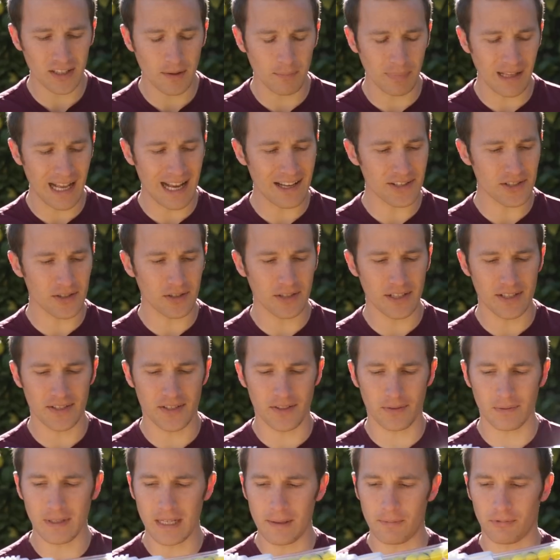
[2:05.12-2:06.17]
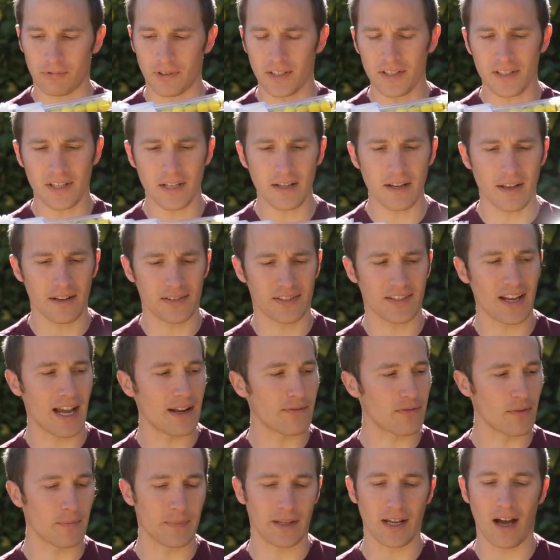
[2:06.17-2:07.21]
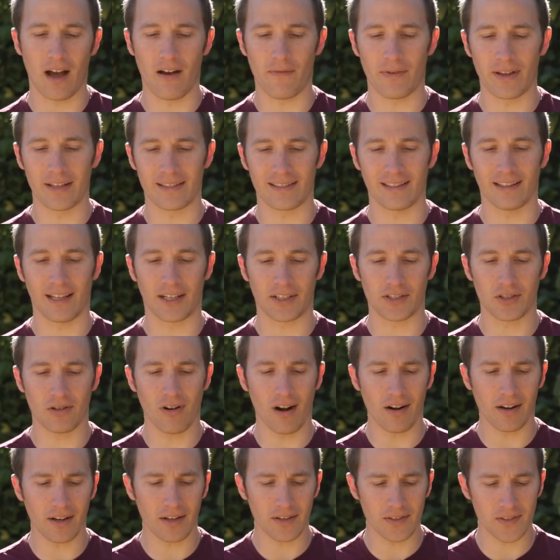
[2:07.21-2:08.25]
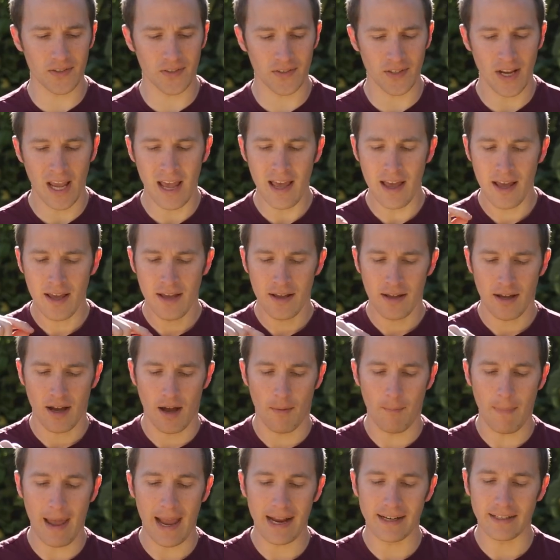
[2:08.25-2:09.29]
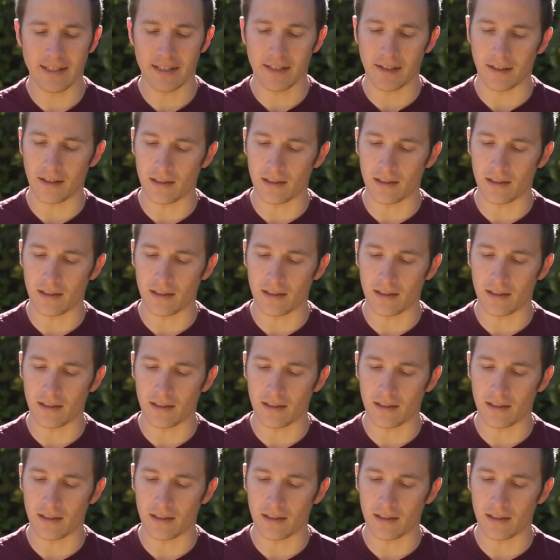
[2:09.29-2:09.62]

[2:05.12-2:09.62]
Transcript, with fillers: on the blaster is 3D printed aside from the obvious electronics, a magnet